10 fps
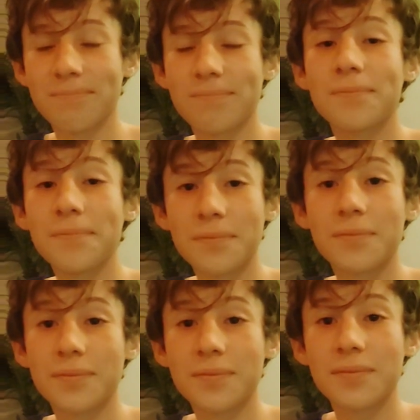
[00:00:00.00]

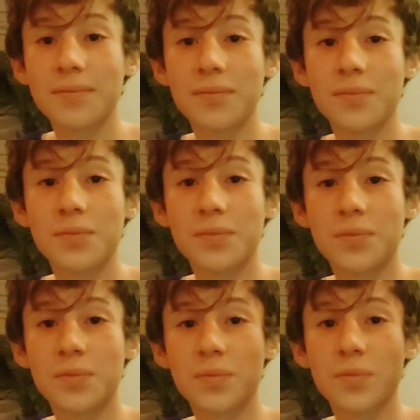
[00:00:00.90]

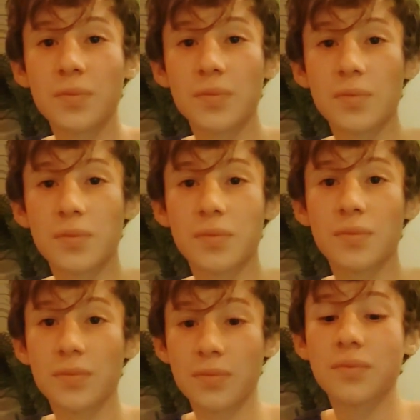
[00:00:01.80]

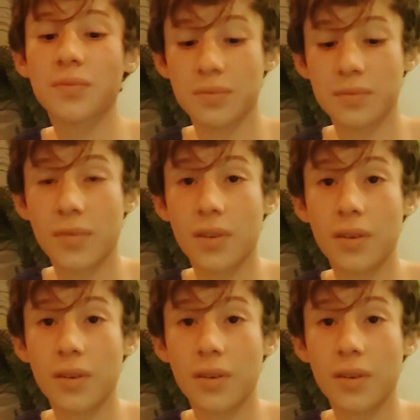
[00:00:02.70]
[no speech]